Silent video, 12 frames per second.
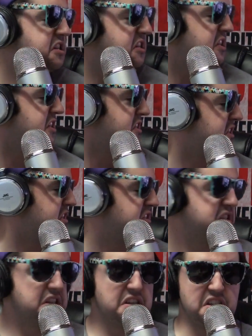
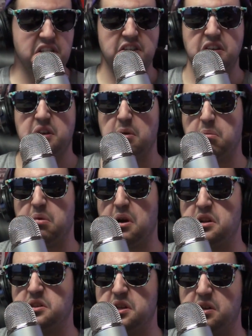this is a
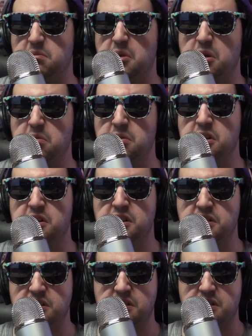depressing moment.
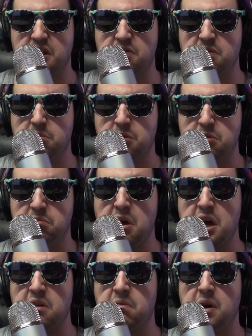This is giving me
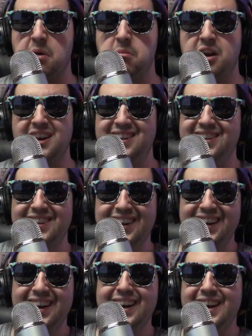bad vibration.
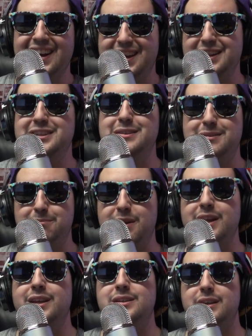It just
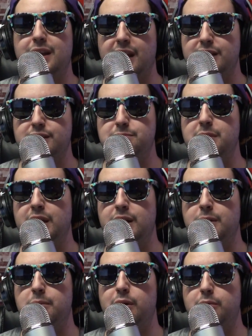makes it, I just made it
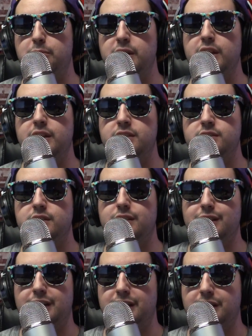about me
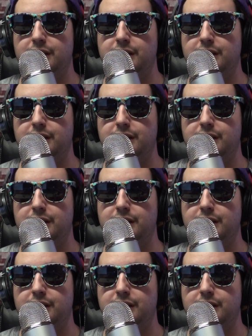instantly.